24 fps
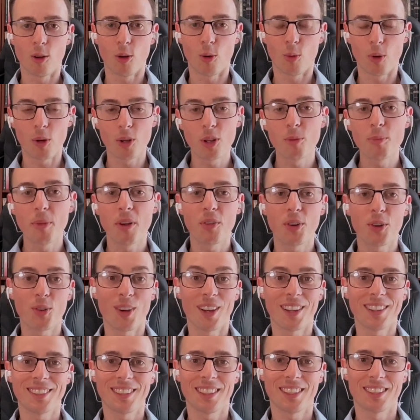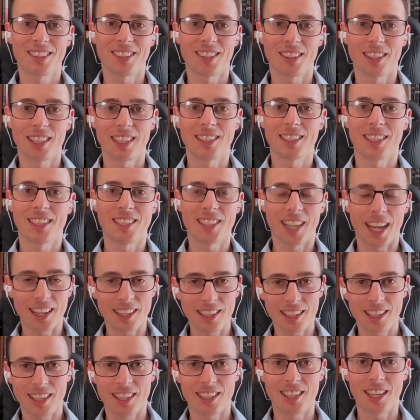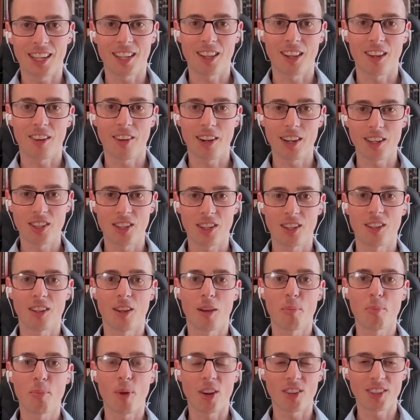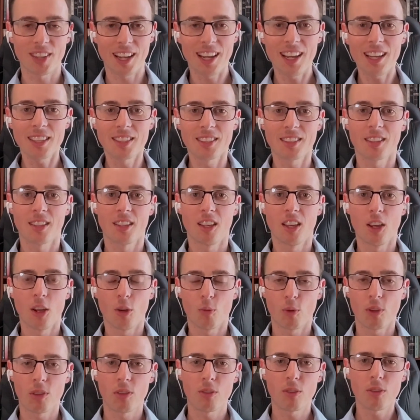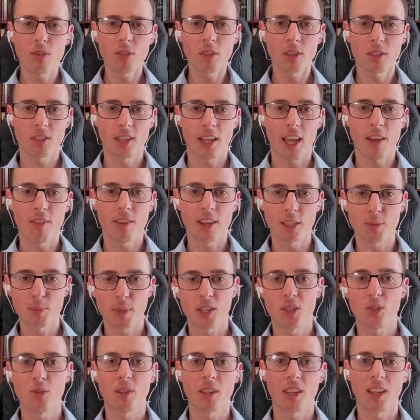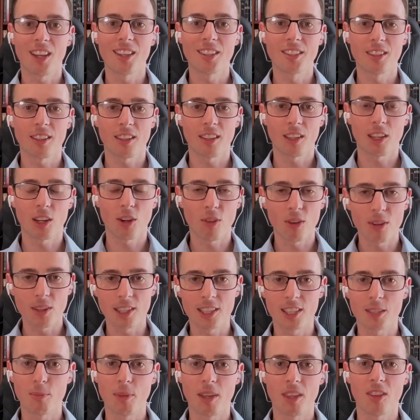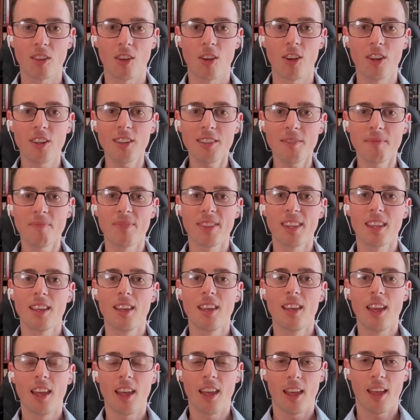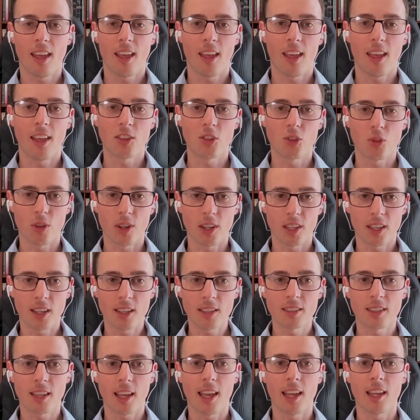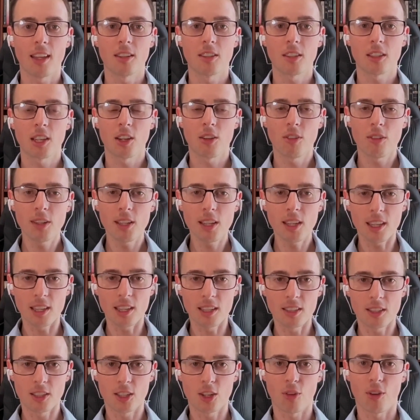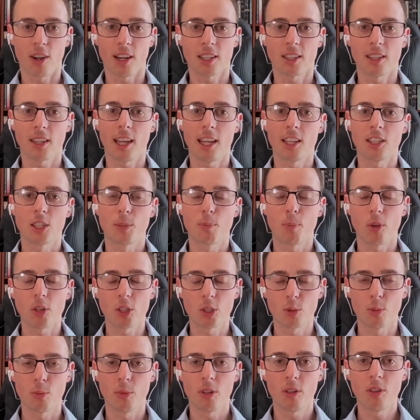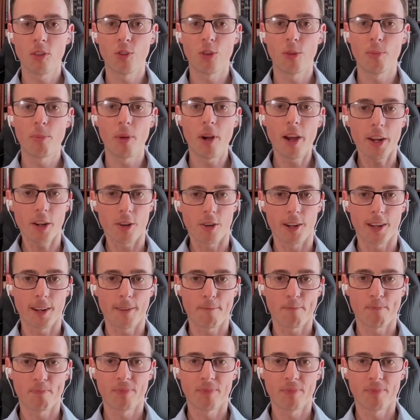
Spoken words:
Welcome, everyone, to this Daily Declaration podcast. We're thrilled to have our special guest, Kirralie Smith, on joining us. And Kirralie is the director and spokeswoman for Binary,